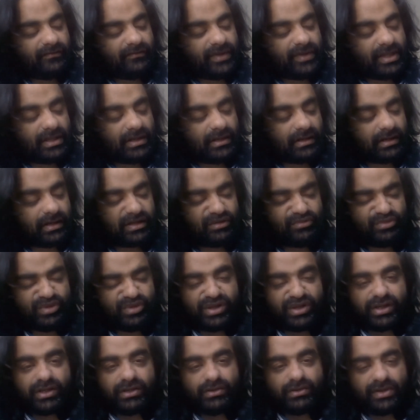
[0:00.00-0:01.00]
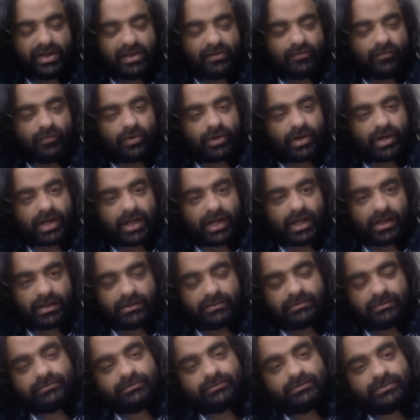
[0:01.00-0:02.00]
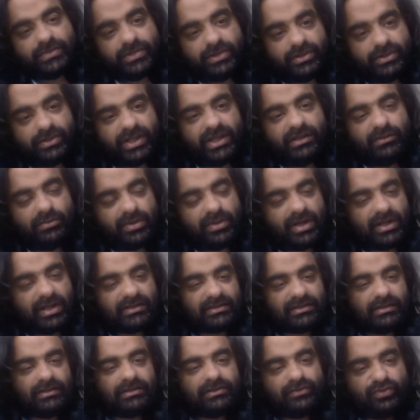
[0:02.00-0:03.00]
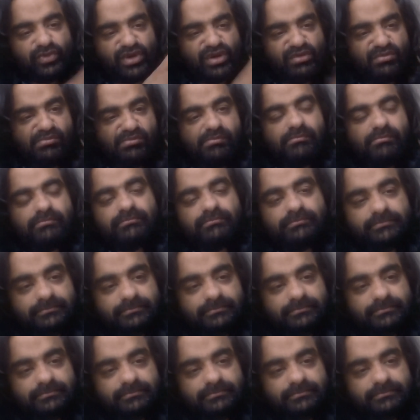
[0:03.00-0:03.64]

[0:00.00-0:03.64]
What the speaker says: we are recommended to have vodka to keep ourselves warm.